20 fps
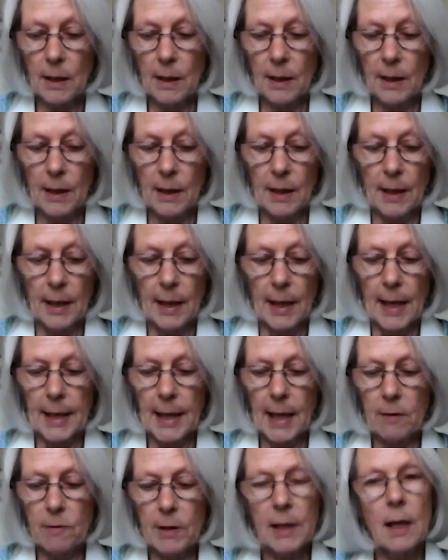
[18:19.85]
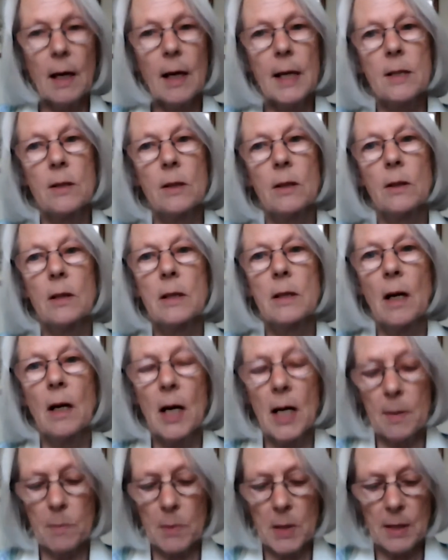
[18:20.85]
And I realised that the
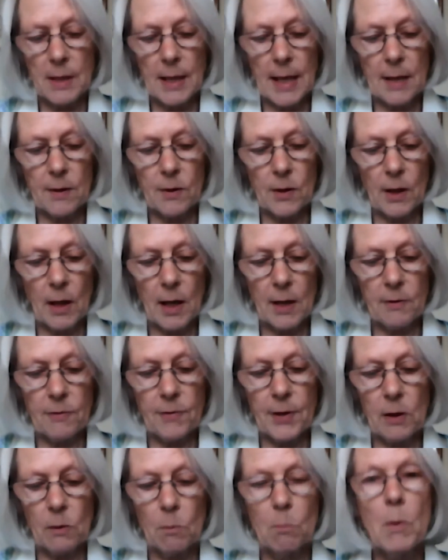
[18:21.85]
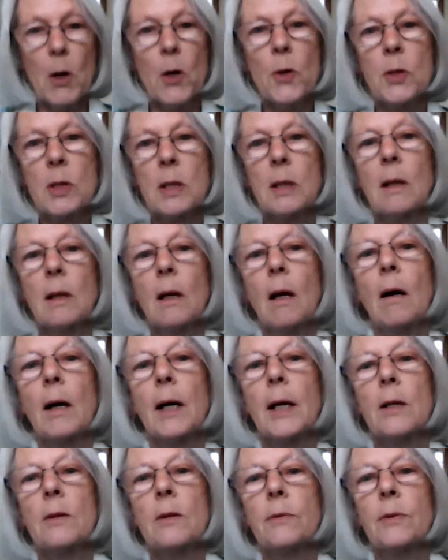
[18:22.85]
times then that I felt most
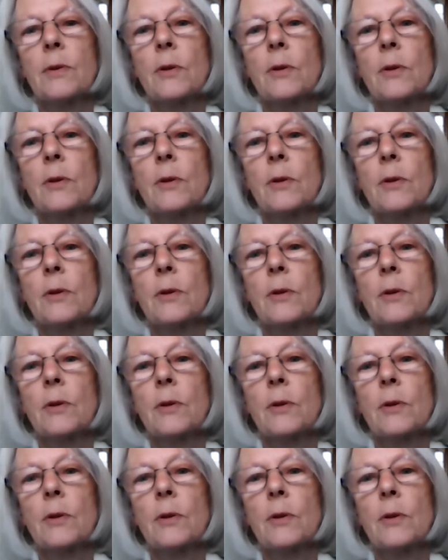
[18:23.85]
alive